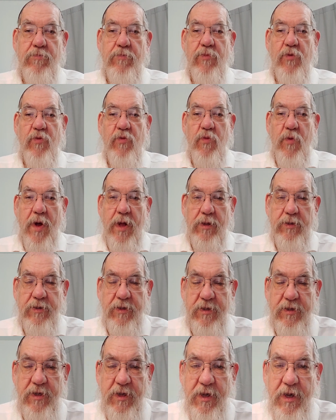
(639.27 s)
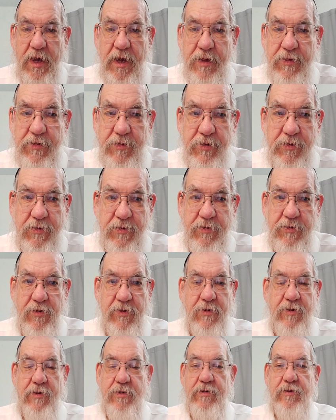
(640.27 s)
weld it together
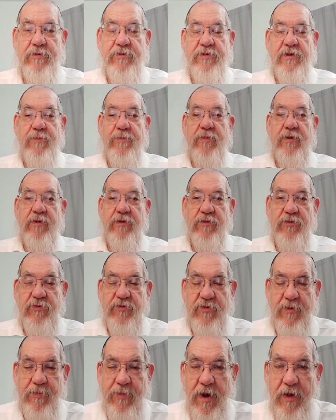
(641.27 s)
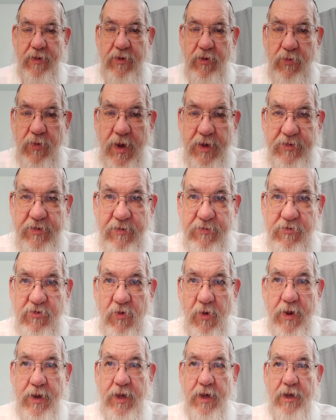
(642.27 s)
or some other ways of
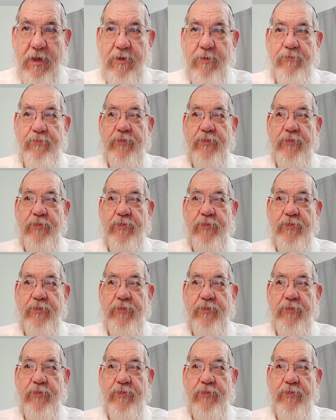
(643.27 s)
joining it.